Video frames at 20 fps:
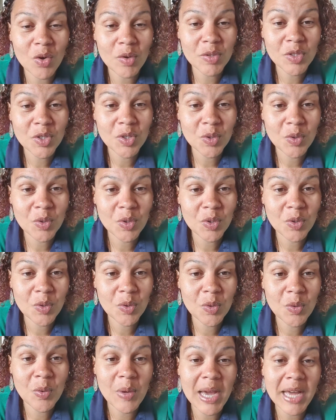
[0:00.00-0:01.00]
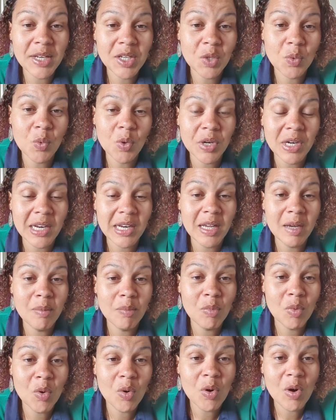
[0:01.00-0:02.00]
to you and you want to learn
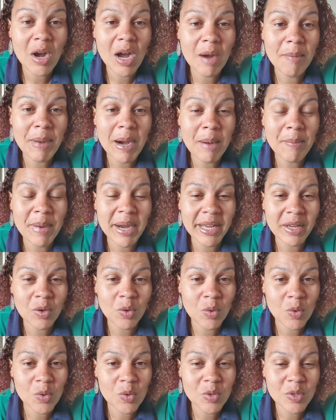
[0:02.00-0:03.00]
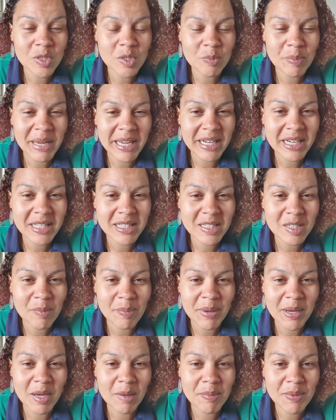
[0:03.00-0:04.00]
more about my course, Pain into
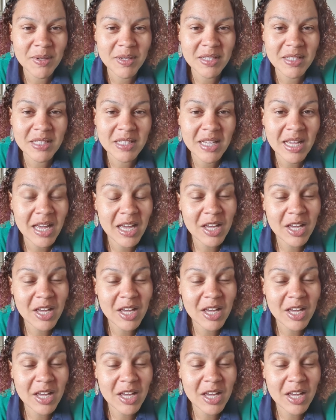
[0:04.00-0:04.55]
Purpose,